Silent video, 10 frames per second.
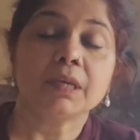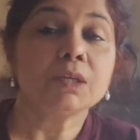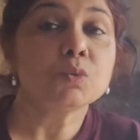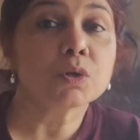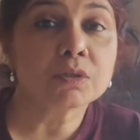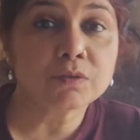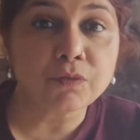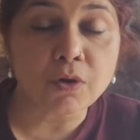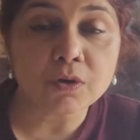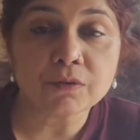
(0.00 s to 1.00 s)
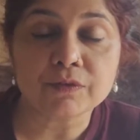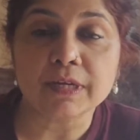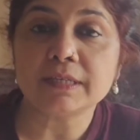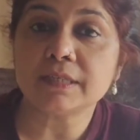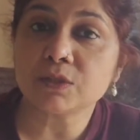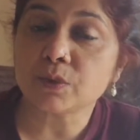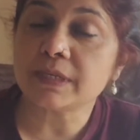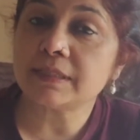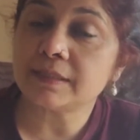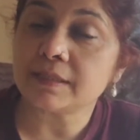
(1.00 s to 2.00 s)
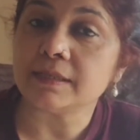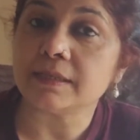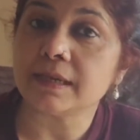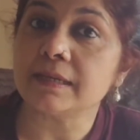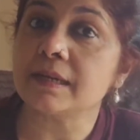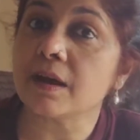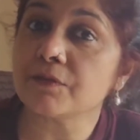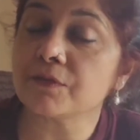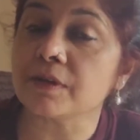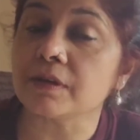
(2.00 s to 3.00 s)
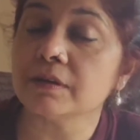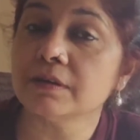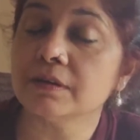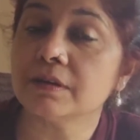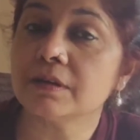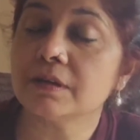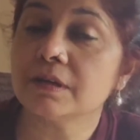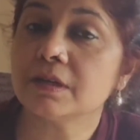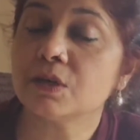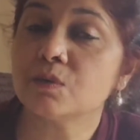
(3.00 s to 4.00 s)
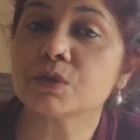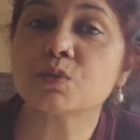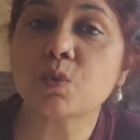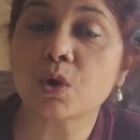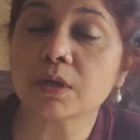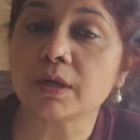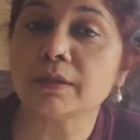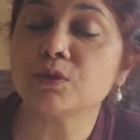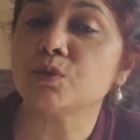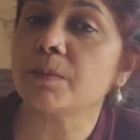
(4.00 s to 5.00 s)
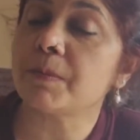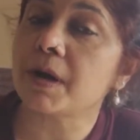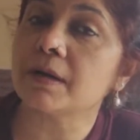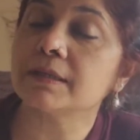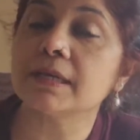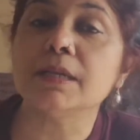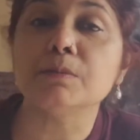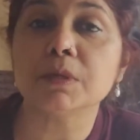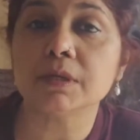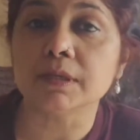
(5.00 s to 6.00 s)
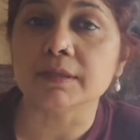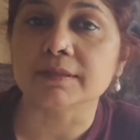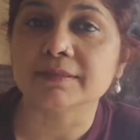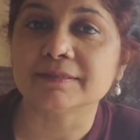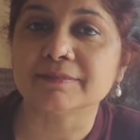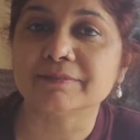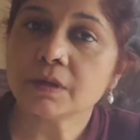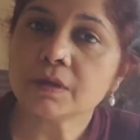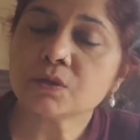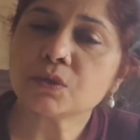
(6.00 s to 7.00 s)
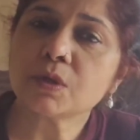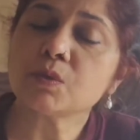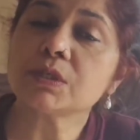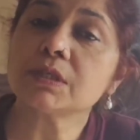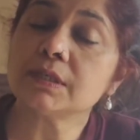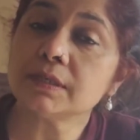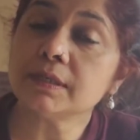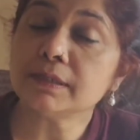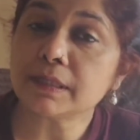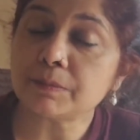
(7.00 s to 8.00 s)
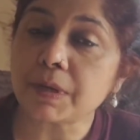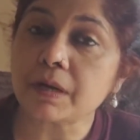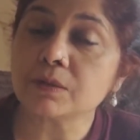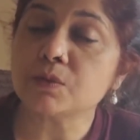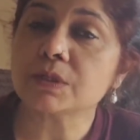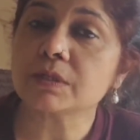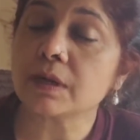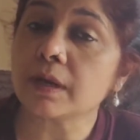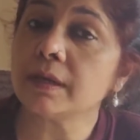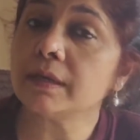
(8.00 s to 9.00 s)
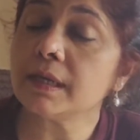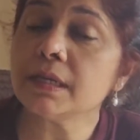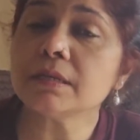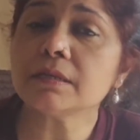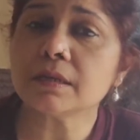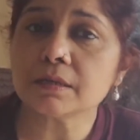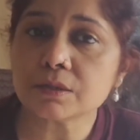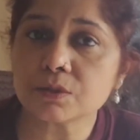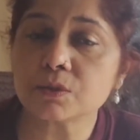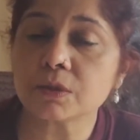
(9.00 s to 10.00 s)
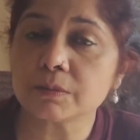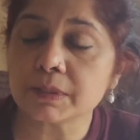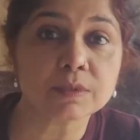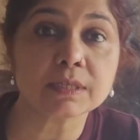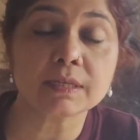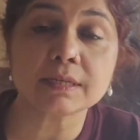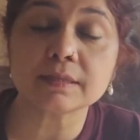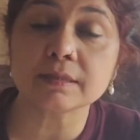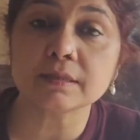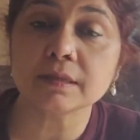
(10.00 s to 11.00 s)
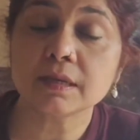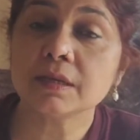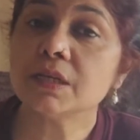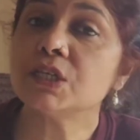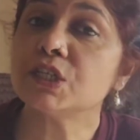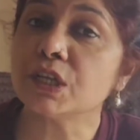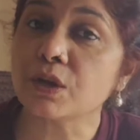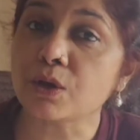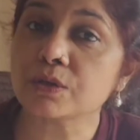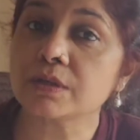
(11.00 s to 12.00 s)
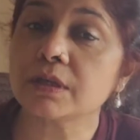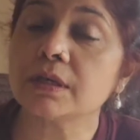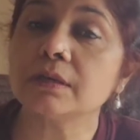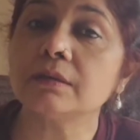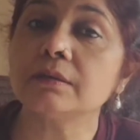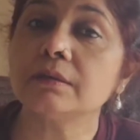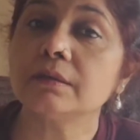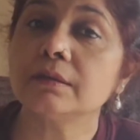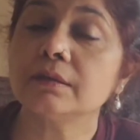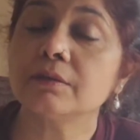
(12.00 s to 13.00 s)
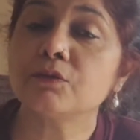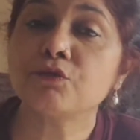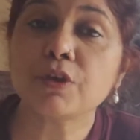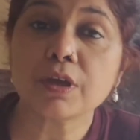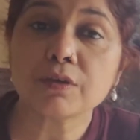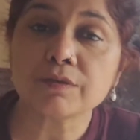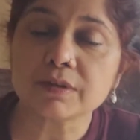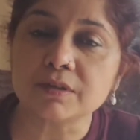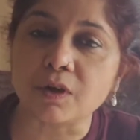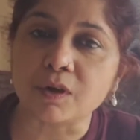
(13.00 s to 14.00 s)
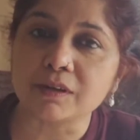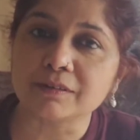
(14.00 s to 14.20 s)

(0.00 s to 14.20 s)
It was the fall of 1923, and Kafka was walking through a park in Berlin. So there was a girl in that park who was crying inconsolably. The reason she lost her favorite doll.